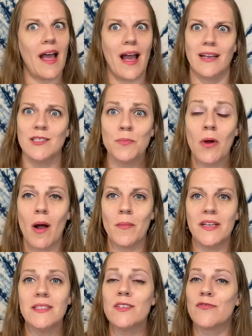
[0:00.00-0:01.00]
as
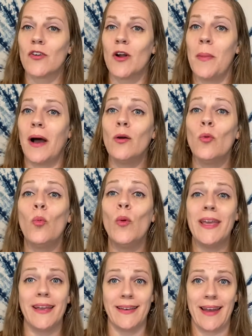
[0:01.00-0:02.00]
promised, for about a
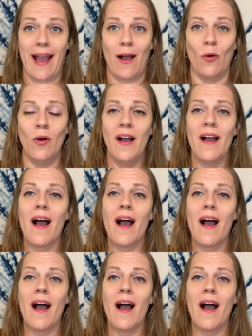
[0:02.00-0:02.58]
week now,